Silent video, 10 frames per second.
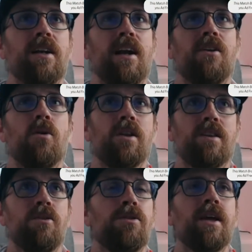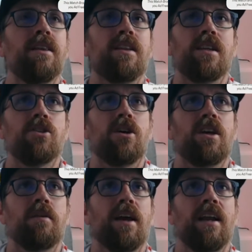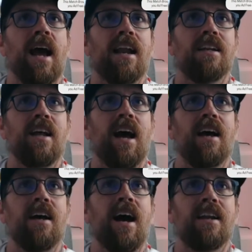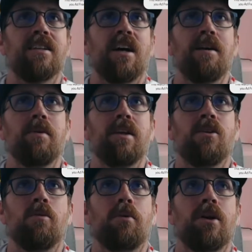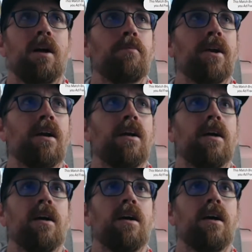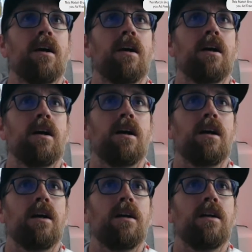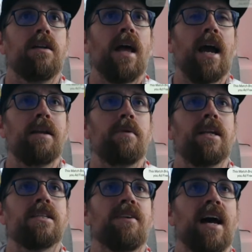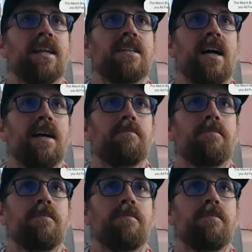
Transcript: And I know that you think that that's all going to get added time, but you don't put it up there. 9 minutes of added time.